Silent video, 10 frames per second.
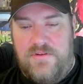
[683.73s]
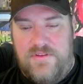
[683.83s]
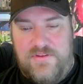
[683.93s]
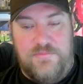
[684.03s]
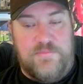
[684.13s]

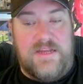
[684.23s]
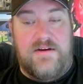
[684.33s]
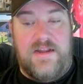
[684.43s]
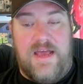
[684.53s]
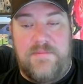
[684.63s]
You
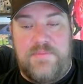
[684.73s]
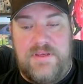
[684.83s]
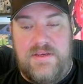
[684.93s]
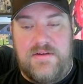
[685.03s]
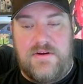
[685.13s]
better not
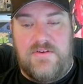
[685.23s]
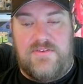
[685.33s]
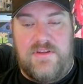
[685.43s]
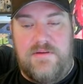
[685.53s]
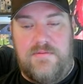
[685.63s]
be
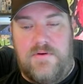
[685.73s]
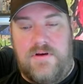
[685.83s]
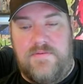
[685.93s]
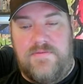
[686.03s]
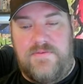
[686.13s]
cursing him
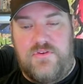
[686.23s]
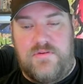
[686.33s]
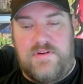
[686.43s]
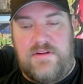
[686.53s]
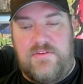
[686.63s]
off.
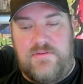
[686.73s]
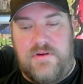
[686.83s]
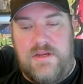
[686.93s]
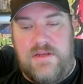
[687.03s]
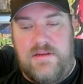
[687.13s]
Short Round is
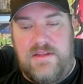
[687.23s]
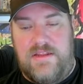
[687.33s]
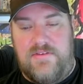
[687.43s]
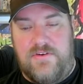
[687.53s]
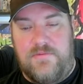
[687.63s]
great.
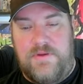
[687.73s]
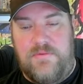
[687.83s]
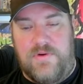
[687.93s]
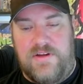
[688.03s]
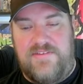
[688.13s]
And Derpy
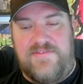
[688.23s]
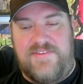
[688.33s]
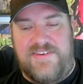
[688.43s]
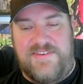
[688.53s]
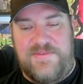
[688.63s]
was
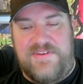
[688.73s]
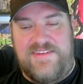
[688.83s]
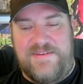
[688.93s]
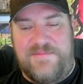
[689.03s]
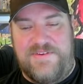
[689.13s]
first.
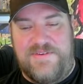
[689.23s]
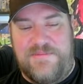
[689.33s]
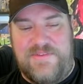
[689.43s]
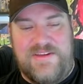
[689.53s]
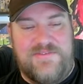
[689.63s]
What's up,
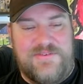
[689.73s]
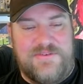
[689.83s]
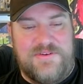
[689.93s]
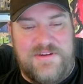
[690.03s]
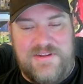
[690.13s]
Derp? Thanks for
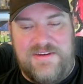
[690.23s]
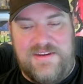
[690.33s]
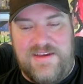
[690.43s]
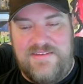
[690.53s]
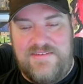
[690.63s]
joining in,
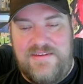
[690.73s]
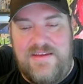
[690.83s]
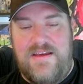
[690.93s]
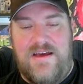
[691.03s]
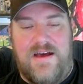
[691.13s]
guys.
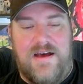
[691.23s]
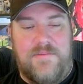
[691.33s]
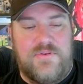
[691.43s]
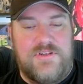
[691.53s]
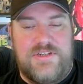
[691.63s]

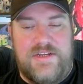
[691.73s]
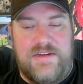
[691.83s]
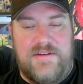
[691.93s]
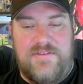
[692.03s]
Appreciate it.